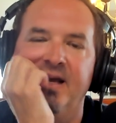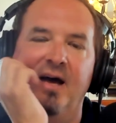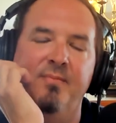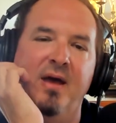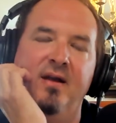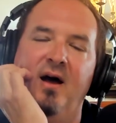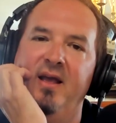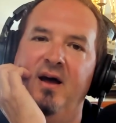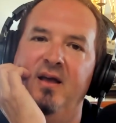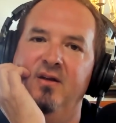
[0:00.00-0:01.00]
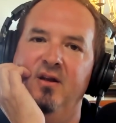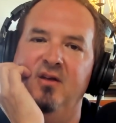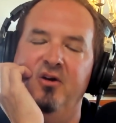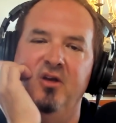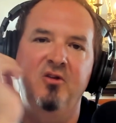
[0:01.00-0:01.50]
Yeah, man, so, I got to
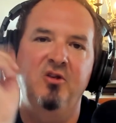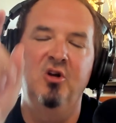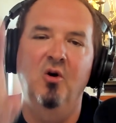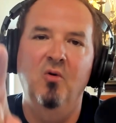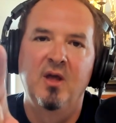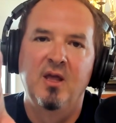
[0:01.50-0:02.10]
tell you,